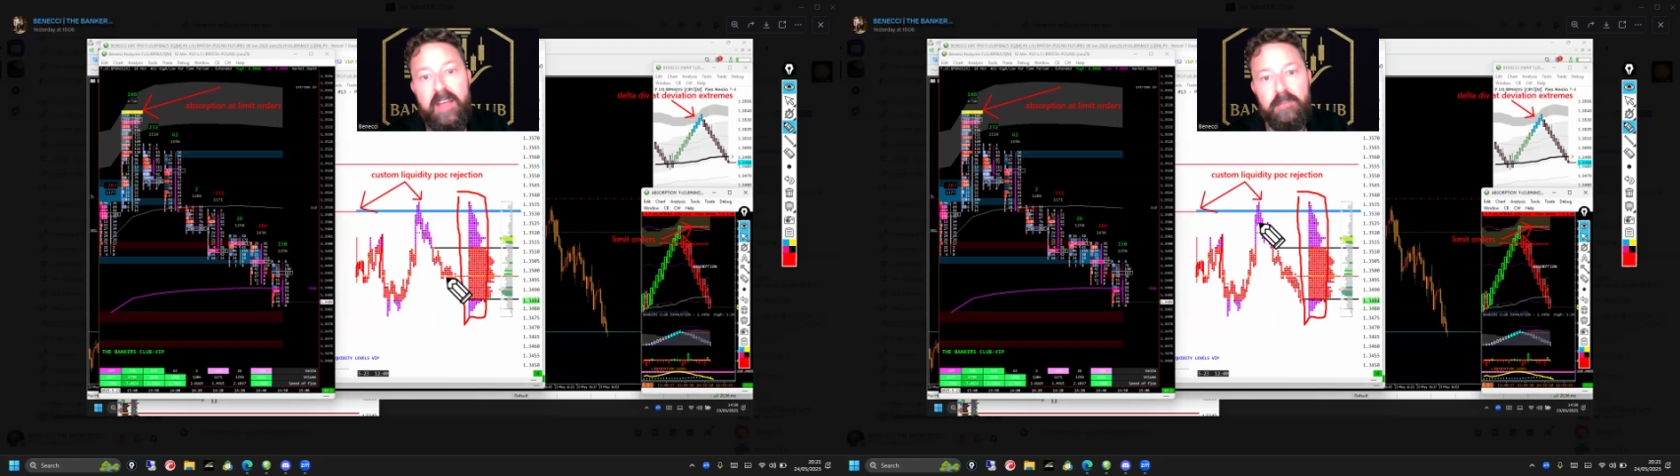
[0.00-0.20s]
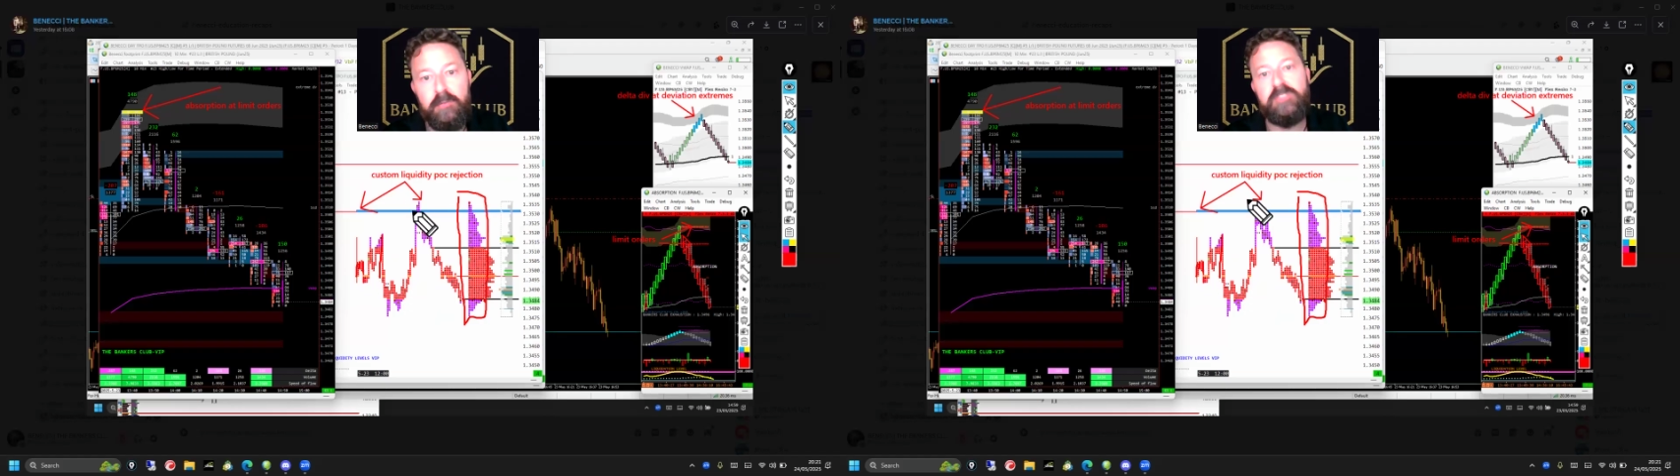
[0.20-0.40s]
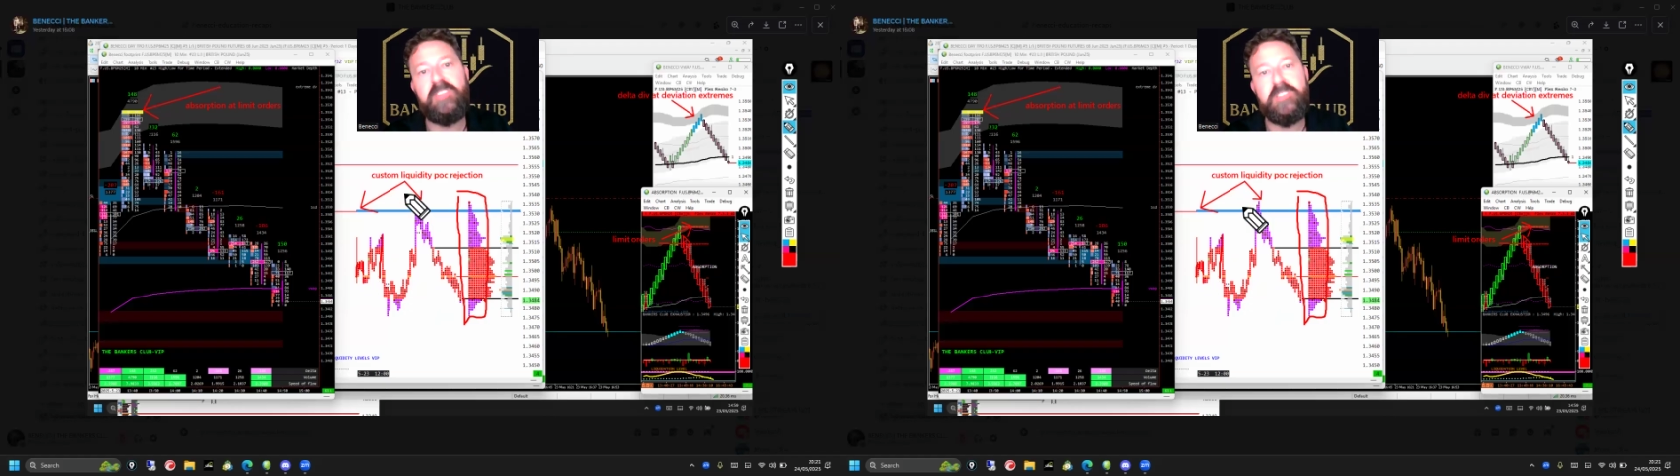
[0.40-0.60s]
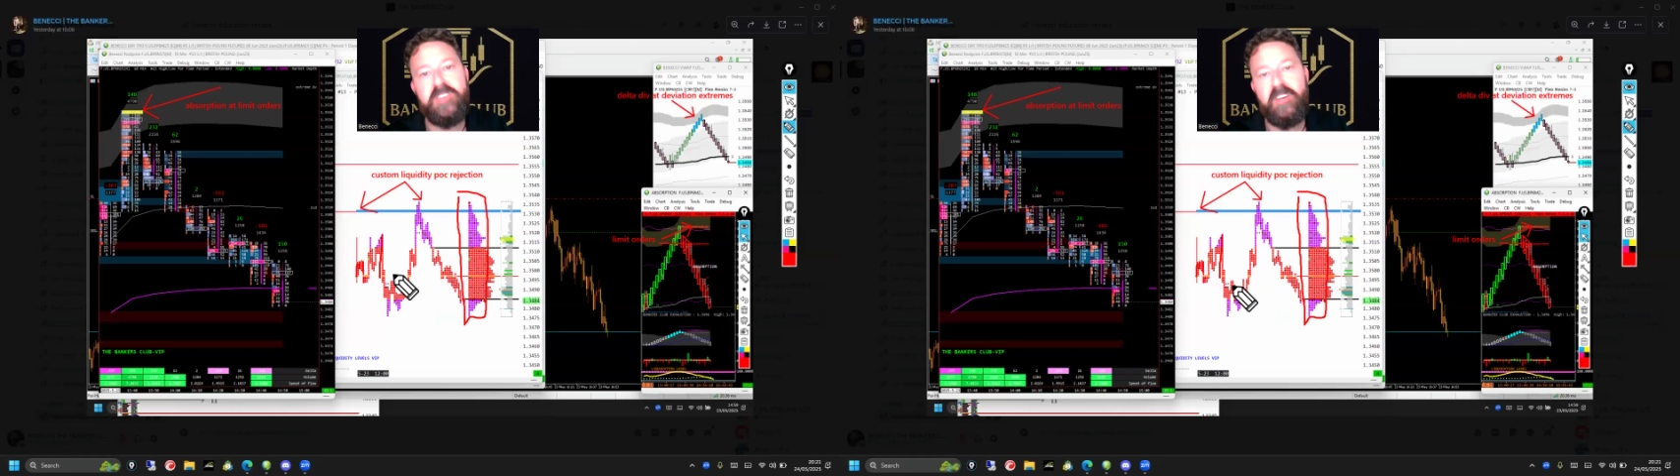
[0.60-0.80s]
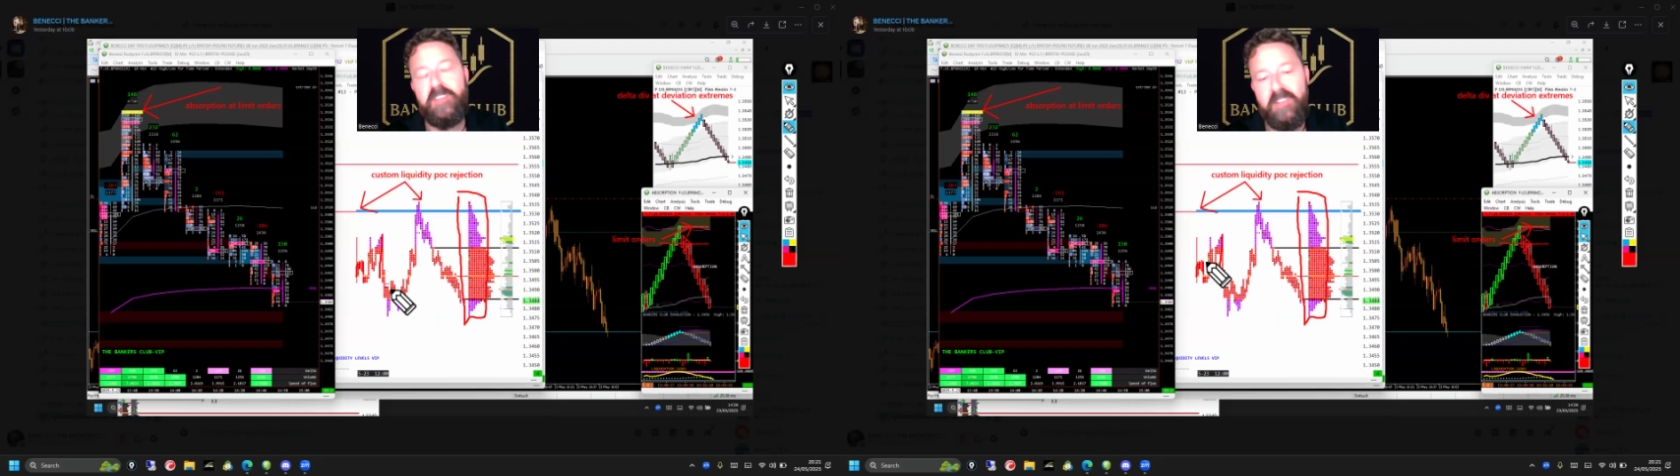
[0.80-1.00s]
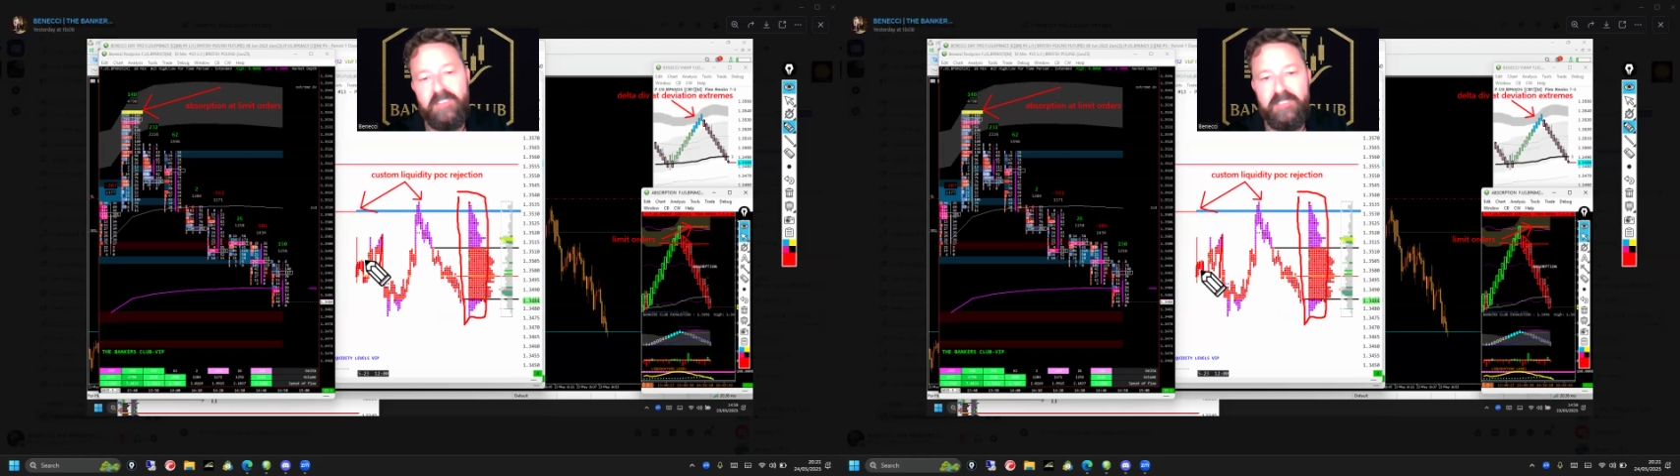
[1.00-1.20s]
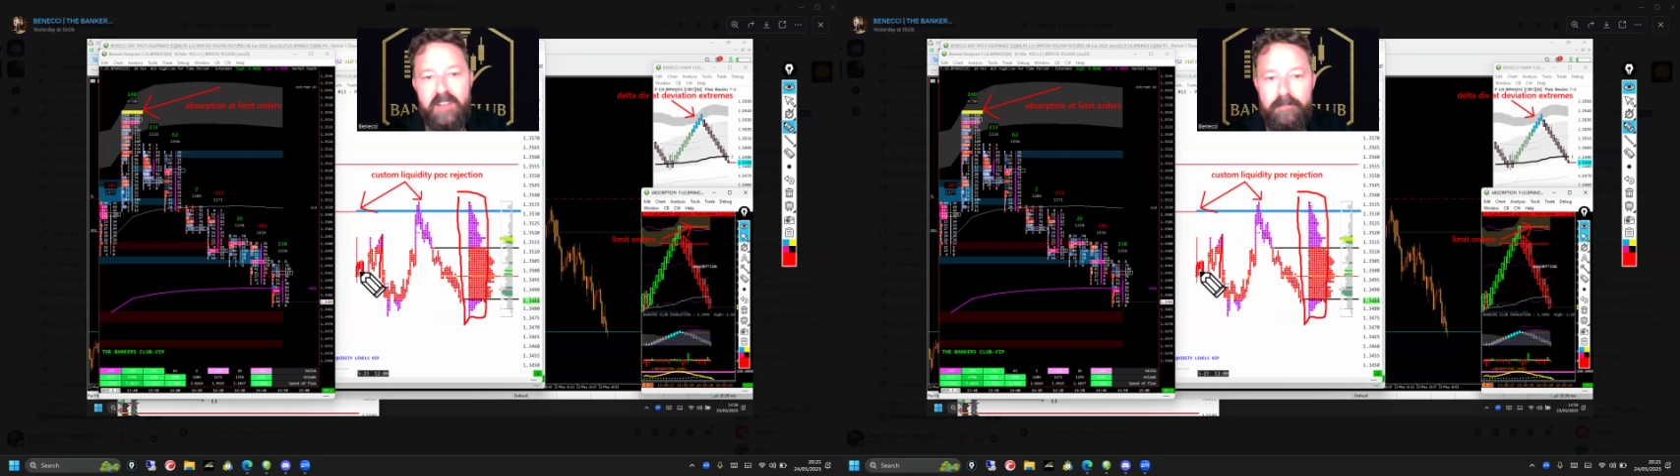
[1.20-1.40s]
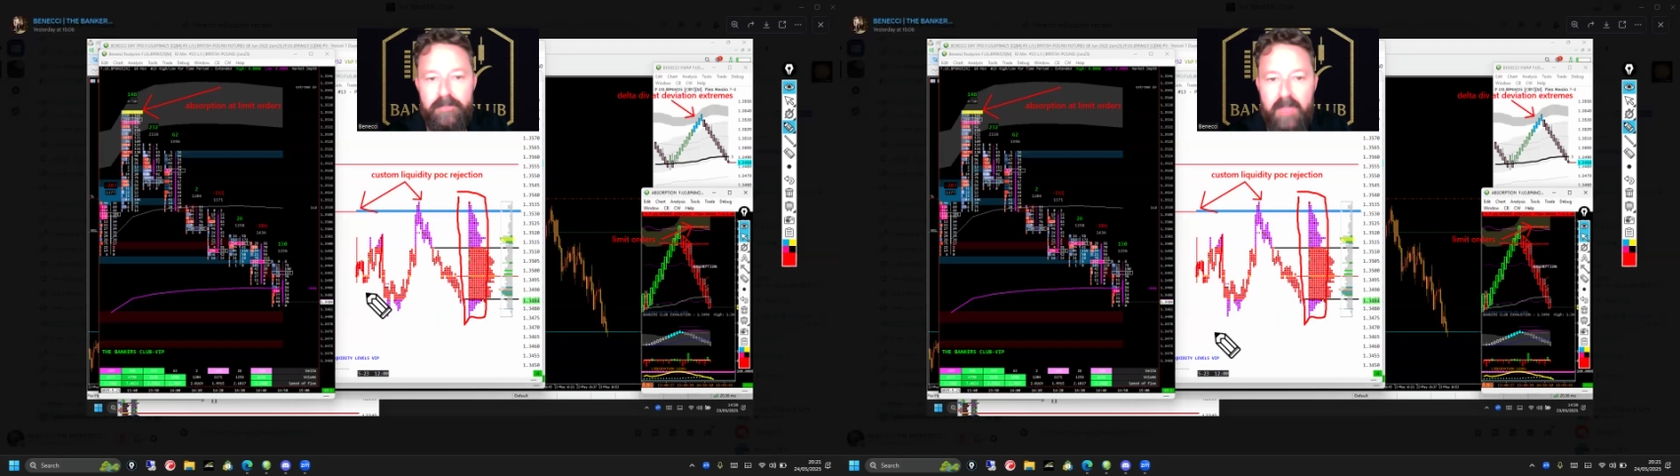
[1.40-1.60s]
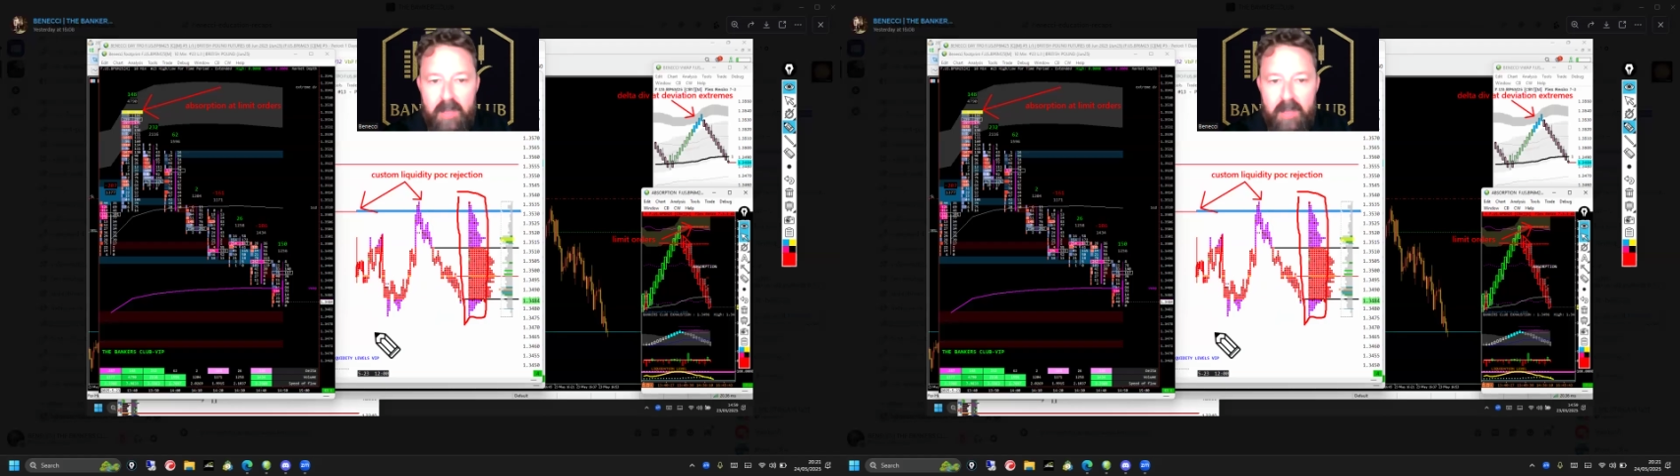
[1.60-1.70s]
candlestick chart, you could say.